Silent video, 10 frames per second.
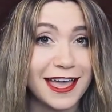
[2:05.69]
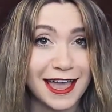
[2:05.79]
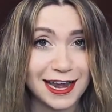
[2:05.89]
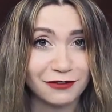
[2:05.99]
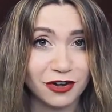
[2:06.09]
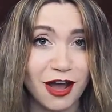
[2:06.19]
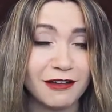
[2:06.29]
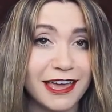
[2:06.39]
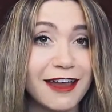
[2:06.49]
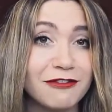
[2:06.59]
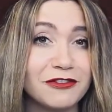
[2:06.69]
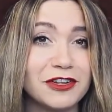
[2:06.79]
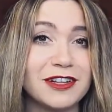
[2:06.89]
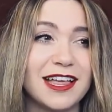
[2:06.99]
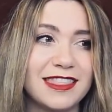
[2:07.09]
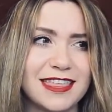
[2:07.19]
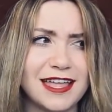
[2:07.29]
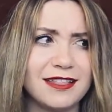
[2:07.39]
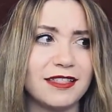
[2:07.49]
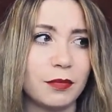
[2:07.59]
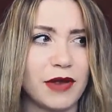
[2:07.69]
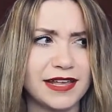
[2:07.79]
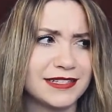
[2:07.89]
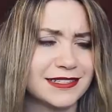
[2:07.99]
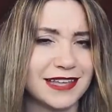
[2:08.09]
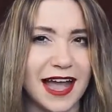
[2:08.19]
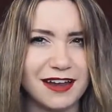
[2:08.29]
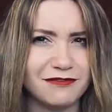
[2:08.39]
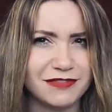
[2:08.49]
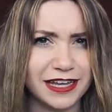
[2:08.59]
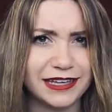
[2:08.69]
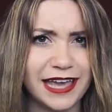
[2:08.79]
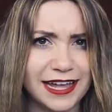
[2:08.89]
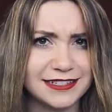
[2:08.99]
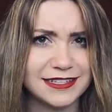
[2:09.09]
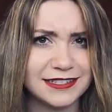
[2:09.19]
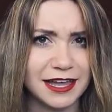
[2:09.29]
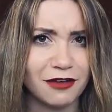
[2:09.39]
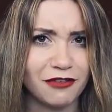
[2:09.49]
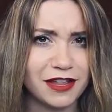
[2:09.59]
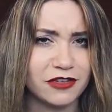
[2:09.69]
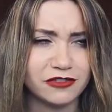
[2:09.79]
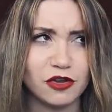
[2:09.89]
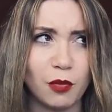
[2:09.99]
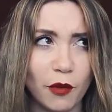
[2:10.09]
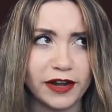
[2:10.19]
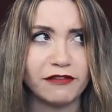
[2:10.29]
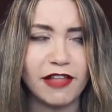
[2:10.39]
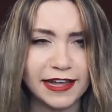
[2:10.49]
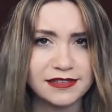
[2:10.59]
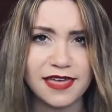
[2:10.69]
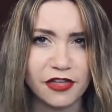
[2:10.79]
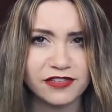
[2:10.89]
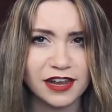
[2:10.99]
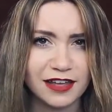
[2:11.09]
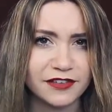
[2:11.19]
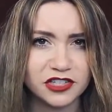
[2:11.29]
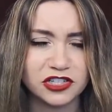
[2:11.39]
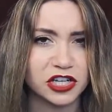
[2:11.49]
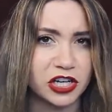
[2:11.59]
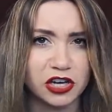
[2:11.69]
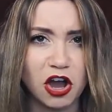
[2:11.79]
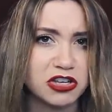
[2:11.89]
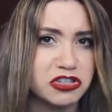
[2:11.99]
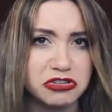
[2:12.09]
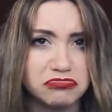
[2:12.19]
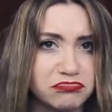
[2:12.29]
And if you're not careful, then the price kind of negates itself and there's no point in flying to the other city if it's just going to cost you.